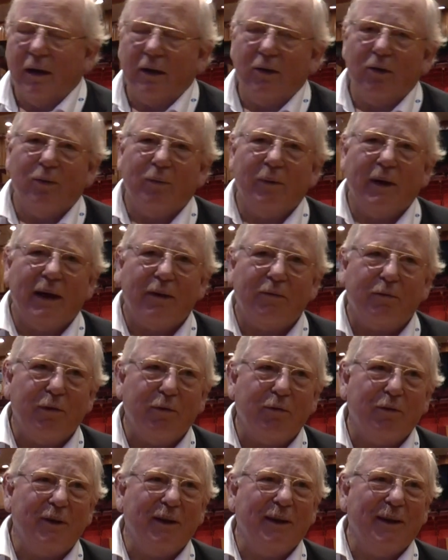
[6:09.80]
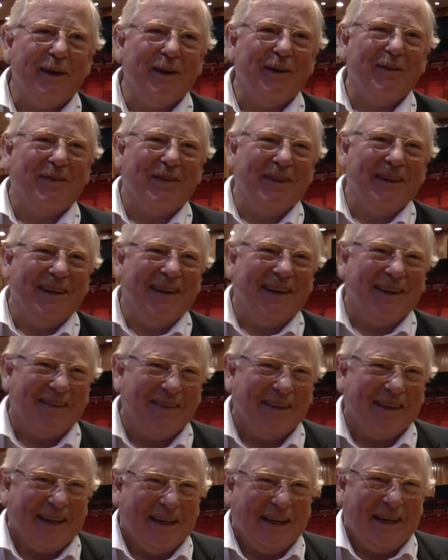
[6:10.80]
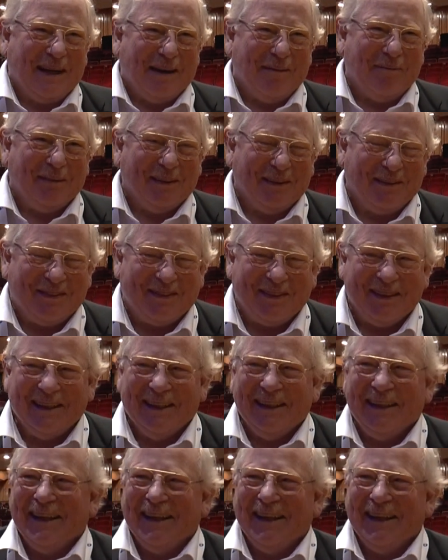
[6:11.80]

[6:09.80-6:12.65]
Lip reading: then you wait 50 years and nothing happens.